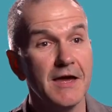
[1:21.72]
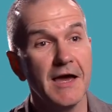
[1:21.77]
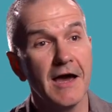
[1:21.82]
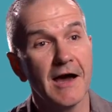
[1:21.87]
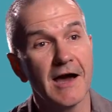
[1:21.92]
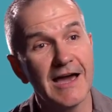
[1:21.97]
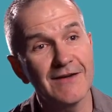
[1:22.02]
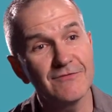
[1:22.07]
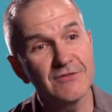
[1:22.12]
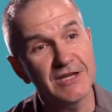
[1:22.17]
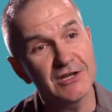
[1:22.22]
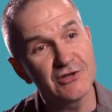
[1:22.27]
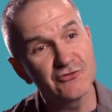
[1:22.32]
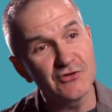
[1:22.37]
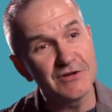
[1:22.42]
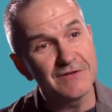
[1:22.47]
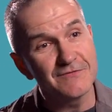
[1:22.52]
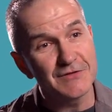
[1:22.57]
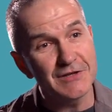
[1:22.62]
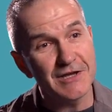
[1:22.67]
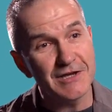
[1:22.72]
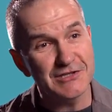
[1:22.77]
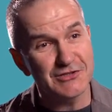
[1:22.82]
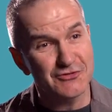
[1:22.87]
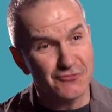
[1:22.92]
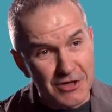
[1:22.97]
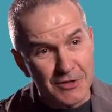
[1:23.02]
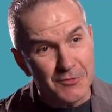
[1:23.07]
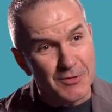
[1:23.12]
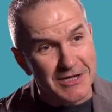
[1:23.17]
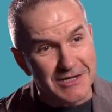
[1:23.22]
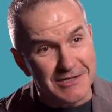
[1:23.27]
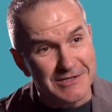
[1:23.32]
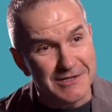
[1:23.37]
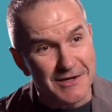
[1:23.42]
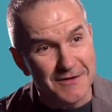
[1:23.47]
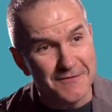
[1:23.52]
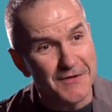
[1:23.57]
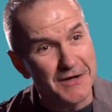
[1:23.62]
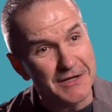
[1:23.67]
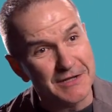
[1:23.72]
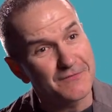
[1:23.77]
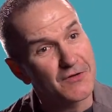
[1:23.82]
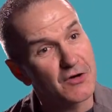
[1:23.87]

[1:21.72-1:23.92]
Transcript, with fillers: I haven't had a drink for the last three weeks. I find it